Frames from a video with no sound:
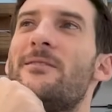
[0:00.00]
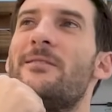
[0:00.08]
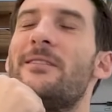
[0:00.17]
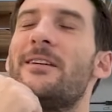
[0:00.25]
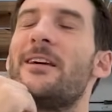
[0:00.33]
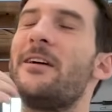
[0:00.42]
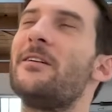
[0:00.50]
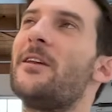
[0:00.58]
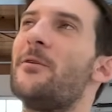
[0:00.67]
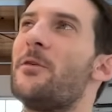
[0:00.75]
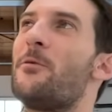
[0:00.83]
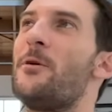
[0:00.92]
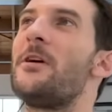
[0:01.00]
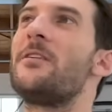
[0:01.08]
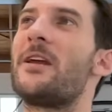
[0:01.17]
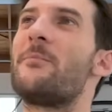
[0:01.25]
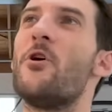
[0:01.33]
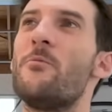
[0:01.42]
the thing that
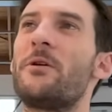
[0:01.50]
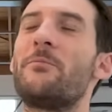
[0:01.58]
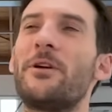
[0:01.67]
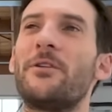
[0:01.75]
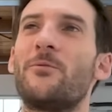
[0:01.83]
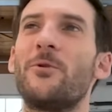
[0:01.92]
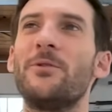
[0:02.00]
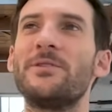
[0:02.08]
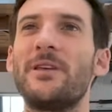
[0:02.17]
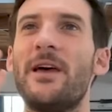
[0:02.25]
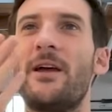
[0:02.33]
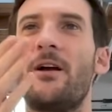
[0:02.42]
I'm hoping to bring to the world is like,